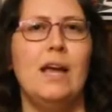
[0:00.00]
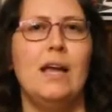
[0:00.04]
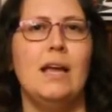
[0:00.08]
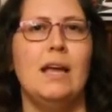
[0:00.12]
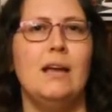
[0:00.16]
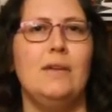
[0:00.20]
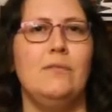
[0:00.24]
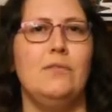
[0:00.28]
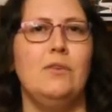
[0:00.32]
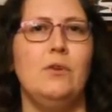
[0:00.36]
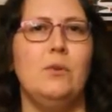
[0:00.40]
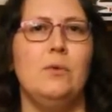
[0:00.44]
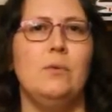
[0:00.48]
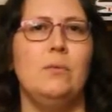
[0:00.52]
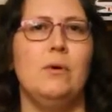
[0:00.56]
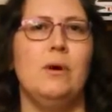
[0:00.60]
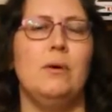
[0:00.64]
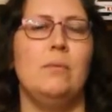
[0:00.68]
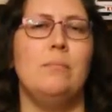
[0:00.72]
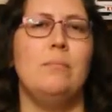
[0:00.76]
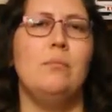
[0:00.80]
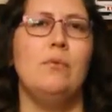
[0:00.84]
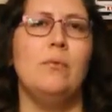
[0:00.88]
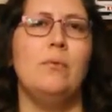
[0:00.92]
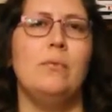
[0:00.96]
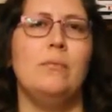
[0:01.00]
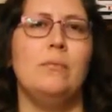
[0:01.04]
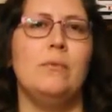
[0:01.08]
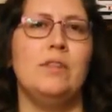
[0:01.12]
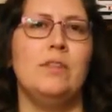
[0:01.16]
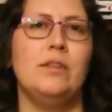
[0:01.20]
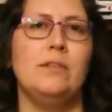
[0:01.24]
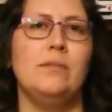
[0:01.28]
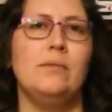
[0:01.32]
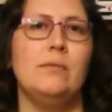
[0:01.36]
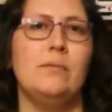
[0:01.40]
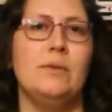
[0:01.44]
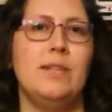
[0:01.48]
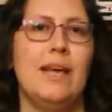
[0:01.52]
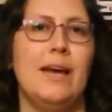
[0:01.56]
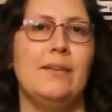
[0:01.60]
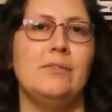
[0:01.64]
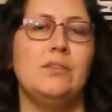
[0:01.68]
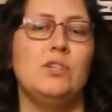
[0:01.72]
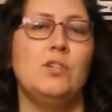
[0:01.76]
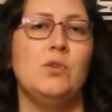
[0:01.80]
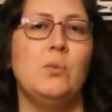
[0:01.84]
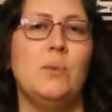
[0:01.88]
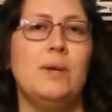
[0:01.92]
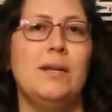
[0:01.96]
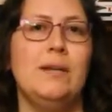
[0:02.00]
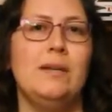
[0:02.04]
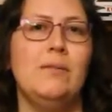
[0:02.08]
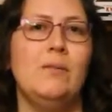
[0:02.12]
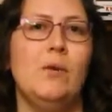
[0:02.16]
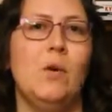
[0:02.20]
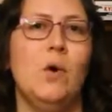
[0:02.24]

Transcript: If you are born without a twin,